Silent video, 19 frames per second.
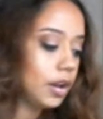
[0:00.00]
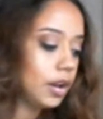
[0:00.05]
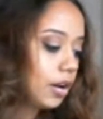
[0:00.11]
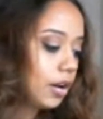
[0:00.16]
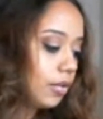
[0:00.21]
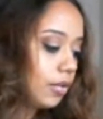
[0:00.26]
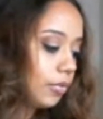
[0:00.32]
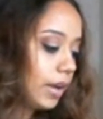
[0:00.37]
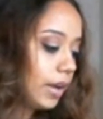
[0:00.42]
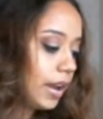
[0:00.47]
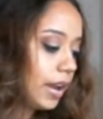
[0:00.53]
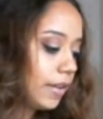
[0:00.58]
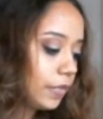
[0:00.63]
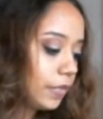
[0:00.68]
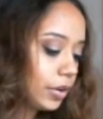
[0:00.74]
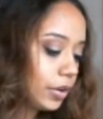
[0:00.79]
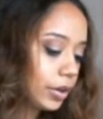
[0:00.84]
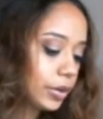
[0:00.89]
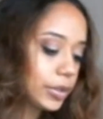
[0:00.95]
Alright,
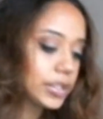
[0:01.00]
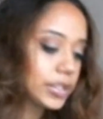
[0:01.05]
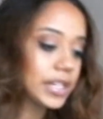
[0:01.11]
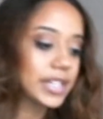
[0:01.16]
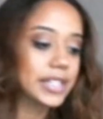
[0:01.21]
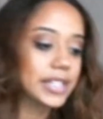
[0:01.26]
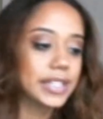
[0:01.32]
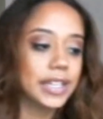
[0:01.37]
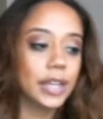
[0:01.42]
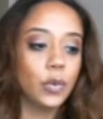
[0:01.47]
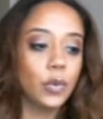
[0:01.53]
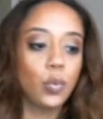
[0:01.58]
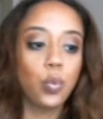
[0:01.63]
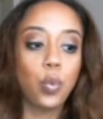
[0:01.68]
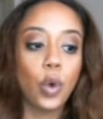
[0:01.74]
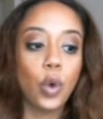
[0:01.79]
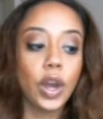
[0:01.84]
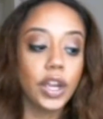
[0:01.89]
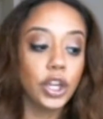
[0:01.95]
Virgos, let's see
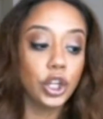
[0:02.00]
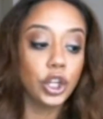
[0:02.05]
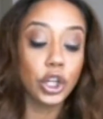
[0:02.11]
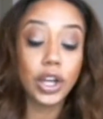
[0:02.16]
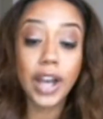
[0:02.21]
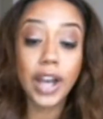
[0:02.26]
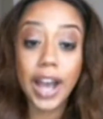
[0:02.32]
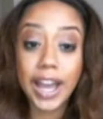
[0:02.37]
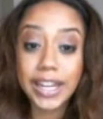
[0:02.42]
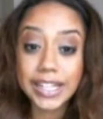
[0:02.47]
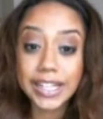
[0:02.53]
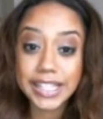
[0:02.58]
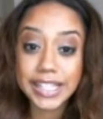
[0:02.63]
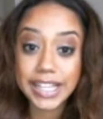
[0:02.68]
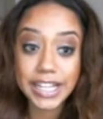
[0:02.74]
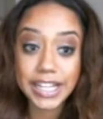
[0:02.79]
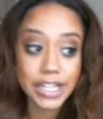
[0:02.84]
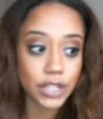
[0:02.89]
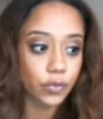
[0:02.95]
what your guidance
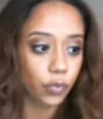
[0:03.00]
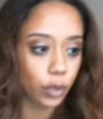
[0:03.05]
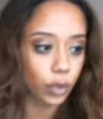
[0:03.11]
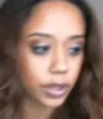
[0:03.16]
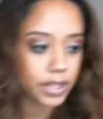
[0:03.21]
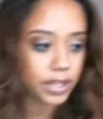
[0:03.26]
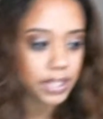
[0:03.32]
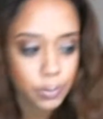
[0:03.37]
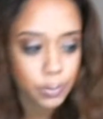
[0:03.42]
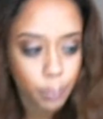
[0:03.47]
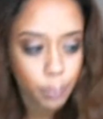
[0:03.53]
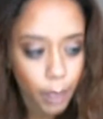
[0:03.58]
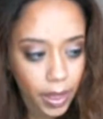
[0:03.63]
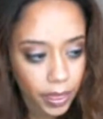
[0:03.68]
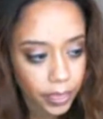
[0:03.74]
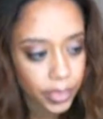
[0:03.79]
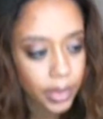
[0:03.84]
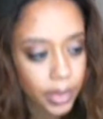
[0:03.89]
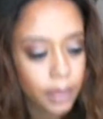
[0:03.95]
is for this
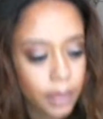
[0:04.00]
month.